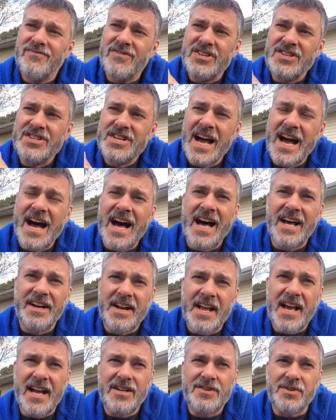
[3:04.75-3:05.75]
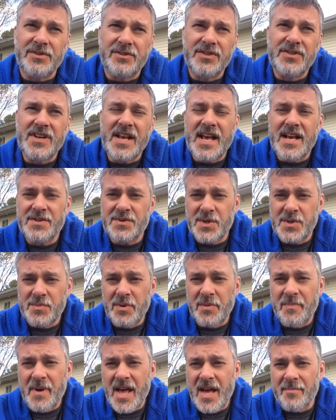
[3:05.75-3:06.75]
non-natural disasters,
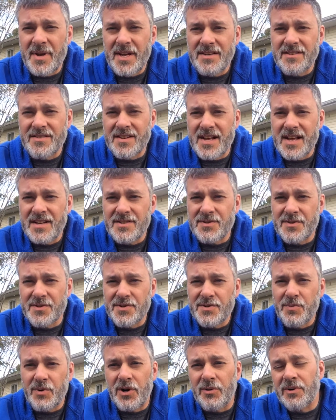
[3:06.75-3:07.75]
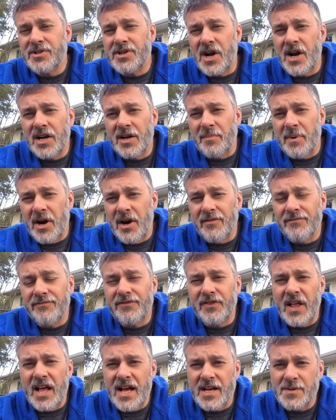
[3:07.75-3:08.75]
but man-made disasters where we talk about
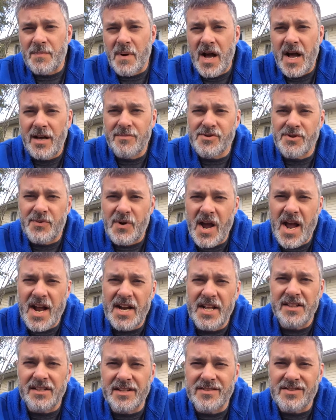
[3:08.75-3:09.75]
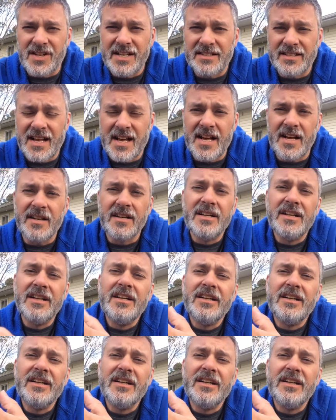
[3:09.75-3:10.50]
flash mobs and rioting, things like that.